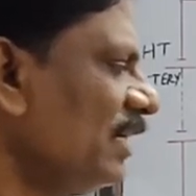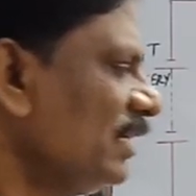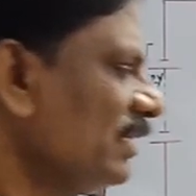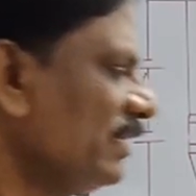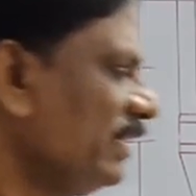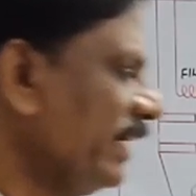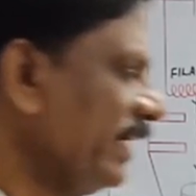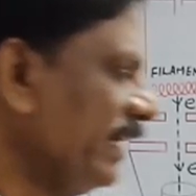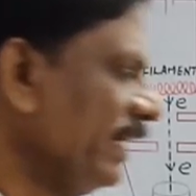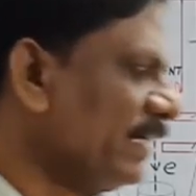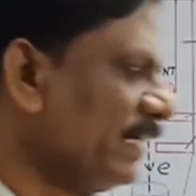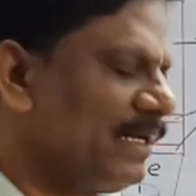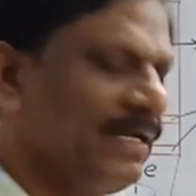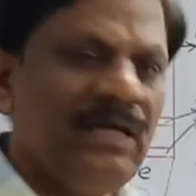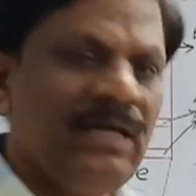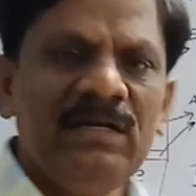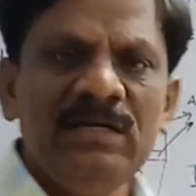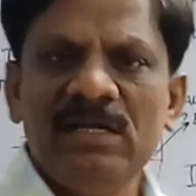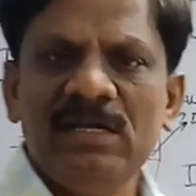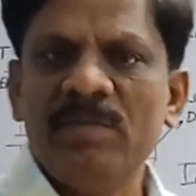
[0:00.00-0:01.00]
the
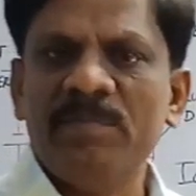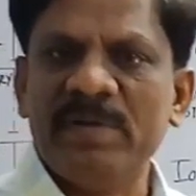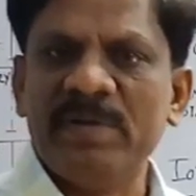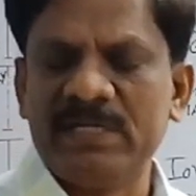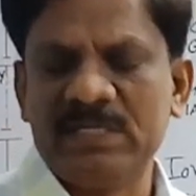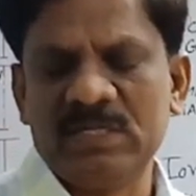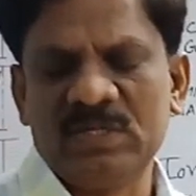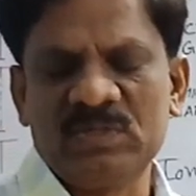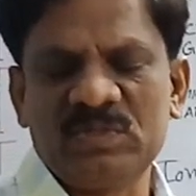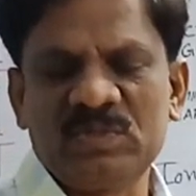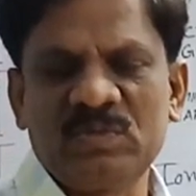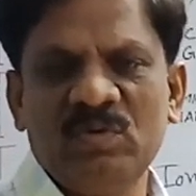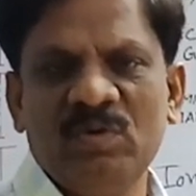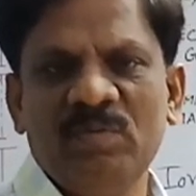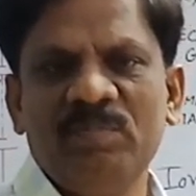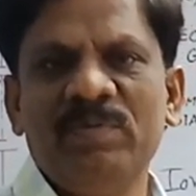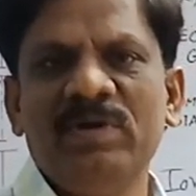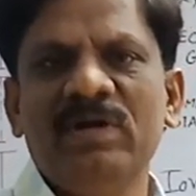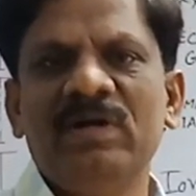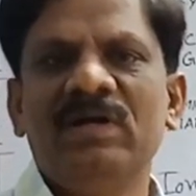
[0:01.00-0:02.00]
electron
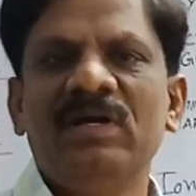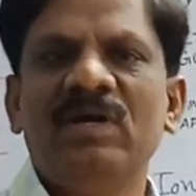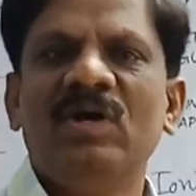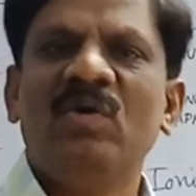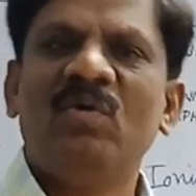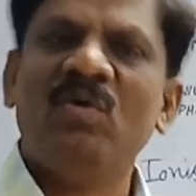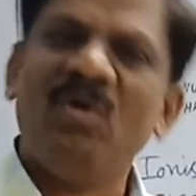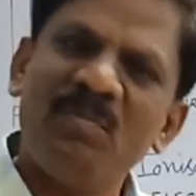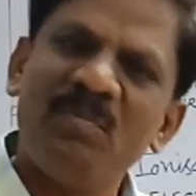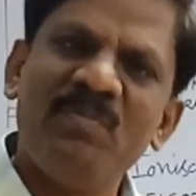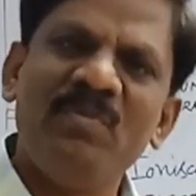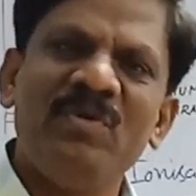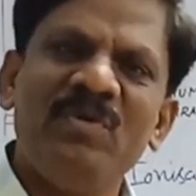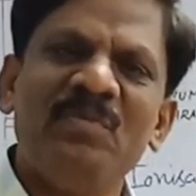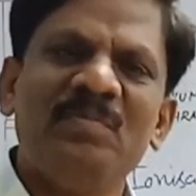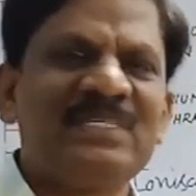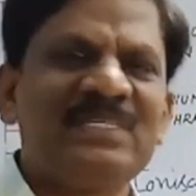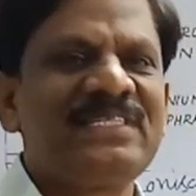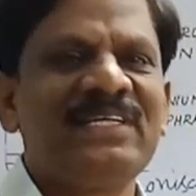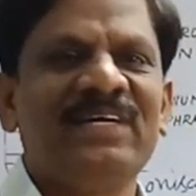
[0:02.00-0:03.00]
microscope. Hope you
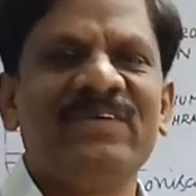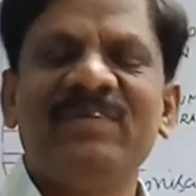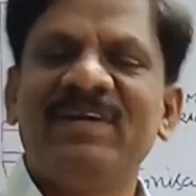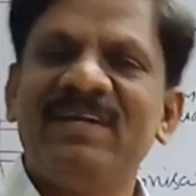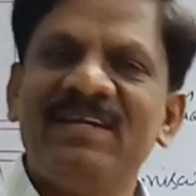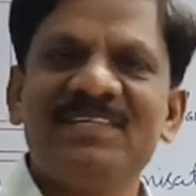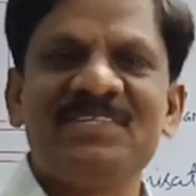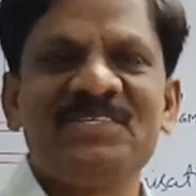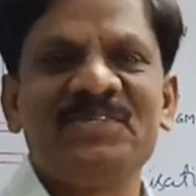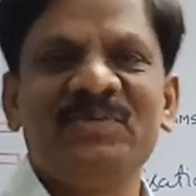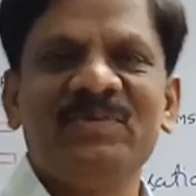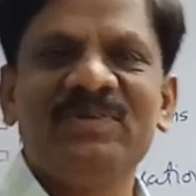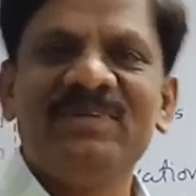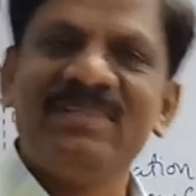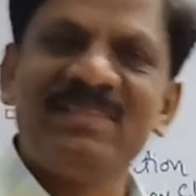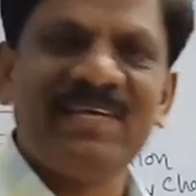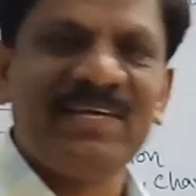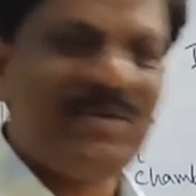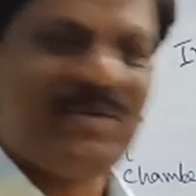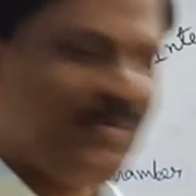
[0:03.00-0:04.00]
must have understood.
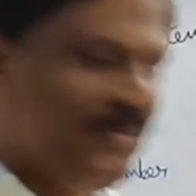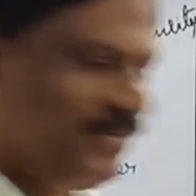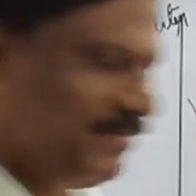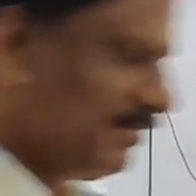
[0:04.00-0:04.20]
Thank you.